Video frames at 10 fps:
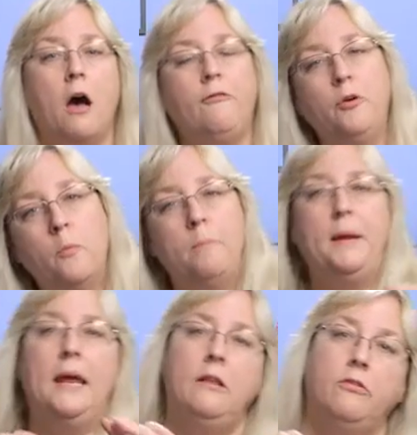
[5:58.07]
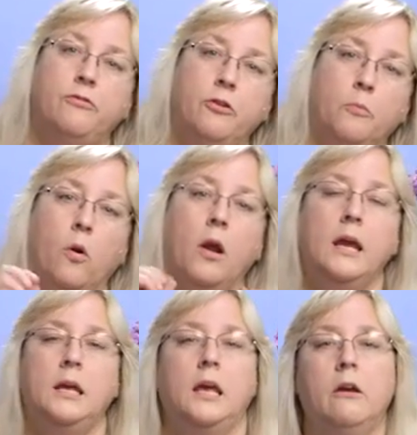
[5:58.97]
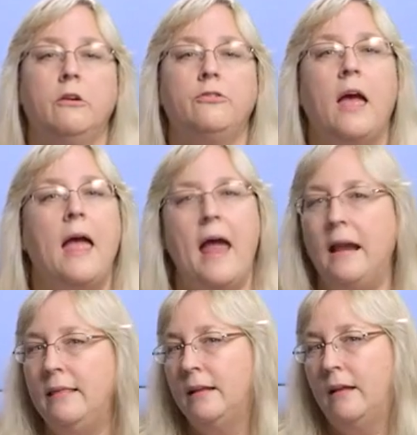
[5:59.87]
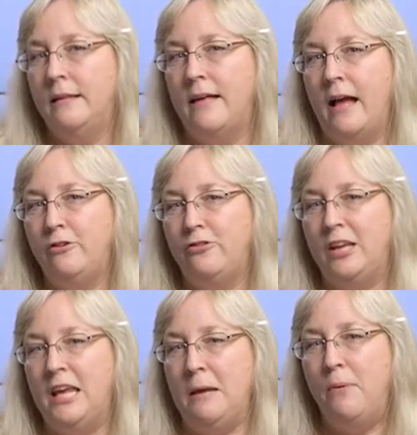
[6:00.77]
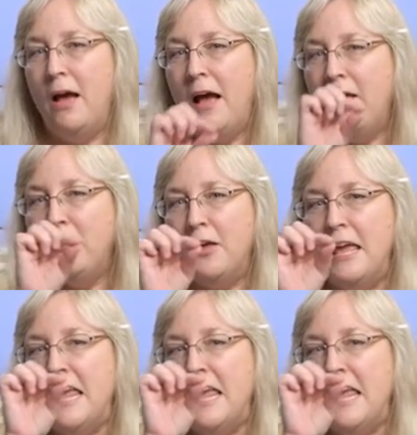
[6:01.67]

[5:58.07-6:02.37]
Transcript: a few more beads, a few more gears, anything like that just to keep the